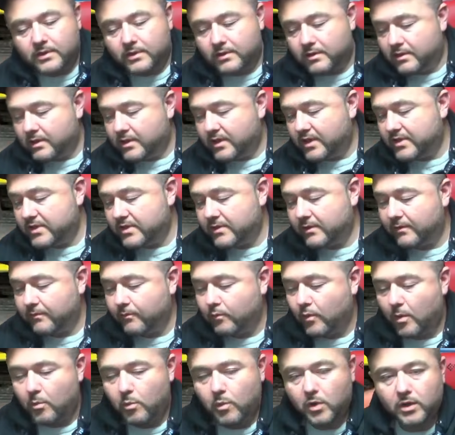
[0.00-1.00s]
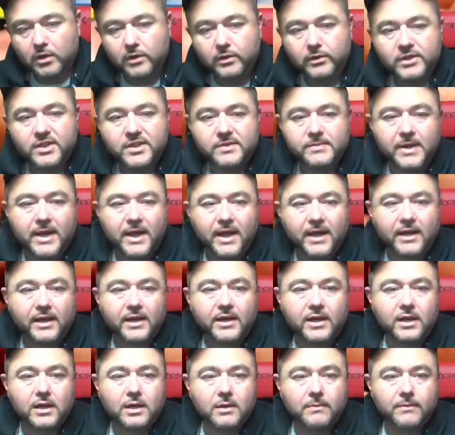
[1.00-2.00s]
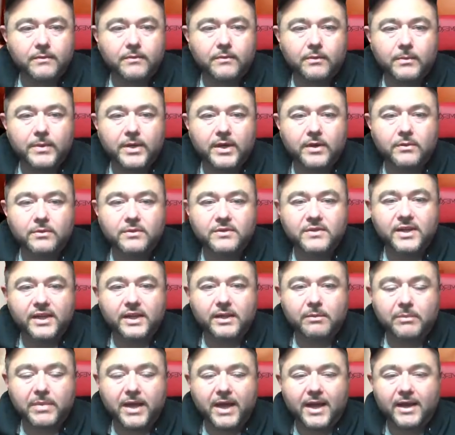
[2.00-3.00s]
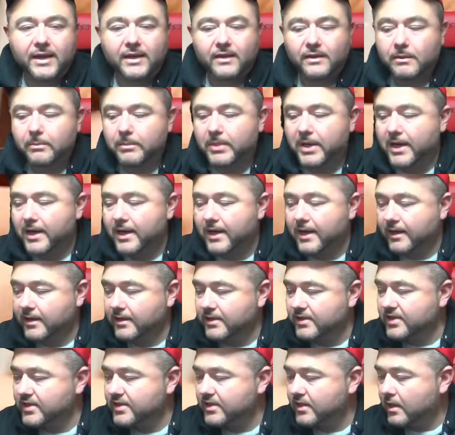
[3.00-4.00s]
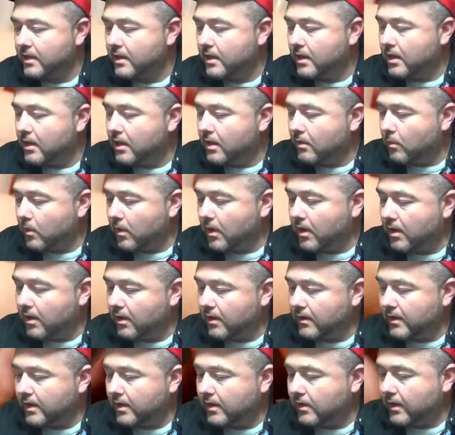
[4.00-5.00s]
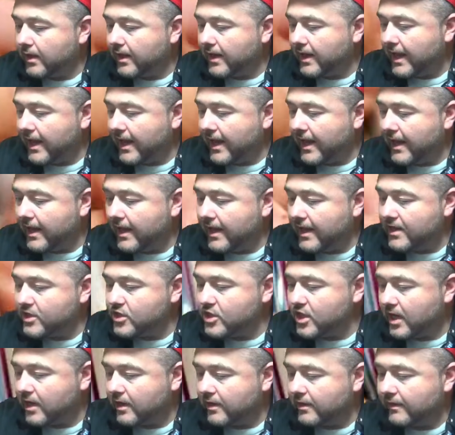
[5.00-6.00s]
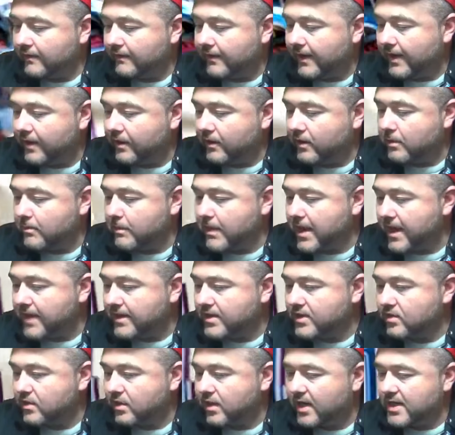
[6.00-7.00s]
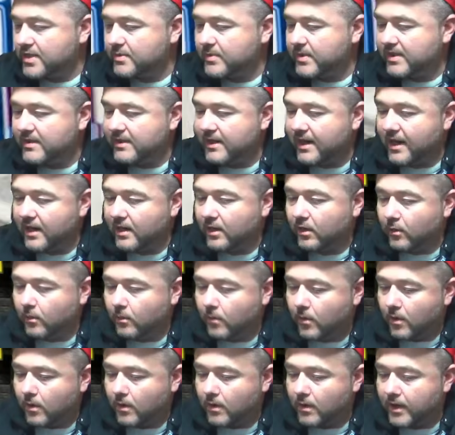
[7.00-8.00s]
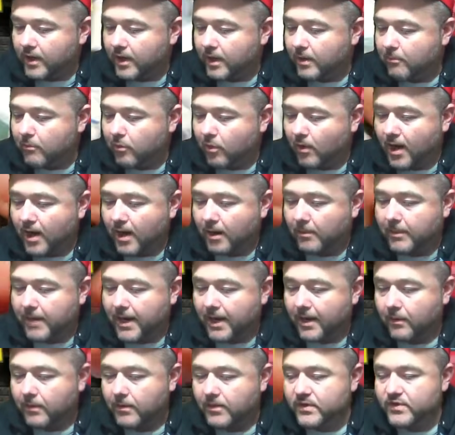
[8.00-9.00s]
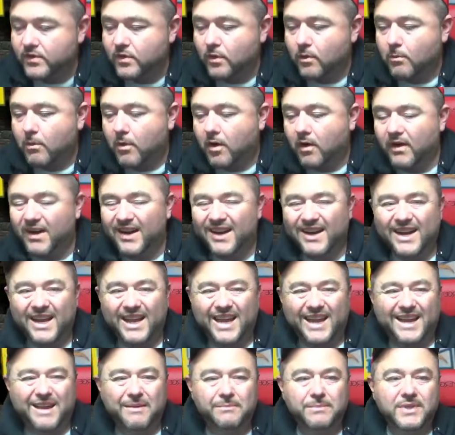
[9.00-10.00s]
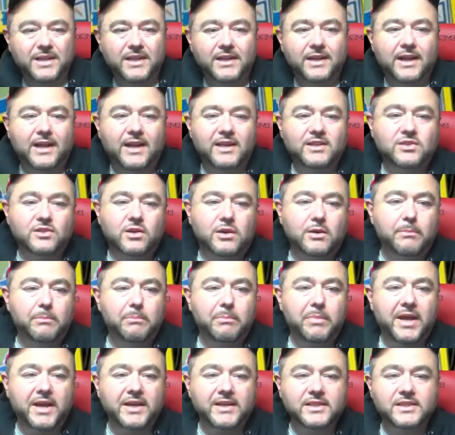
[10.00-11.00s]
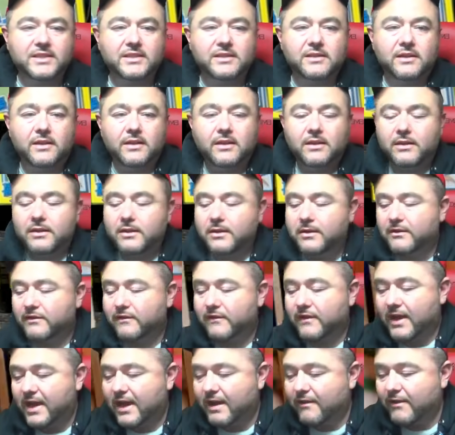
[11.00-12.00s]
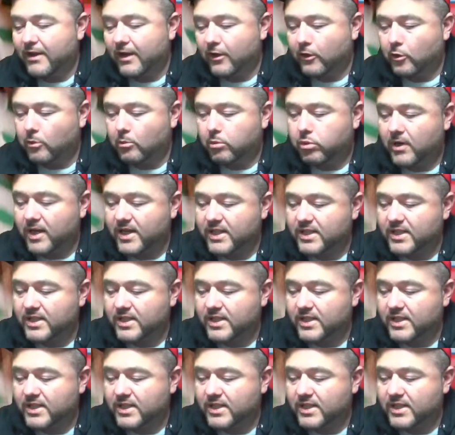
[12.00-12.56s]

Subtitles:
right, so we have one more loose pack here before we go digging back in the box. We're currently looking at a Jonathan Taylor, Max Crosby, Tyler Warren, Brock Bowers, Omarion Hampton as our best 5 yellow press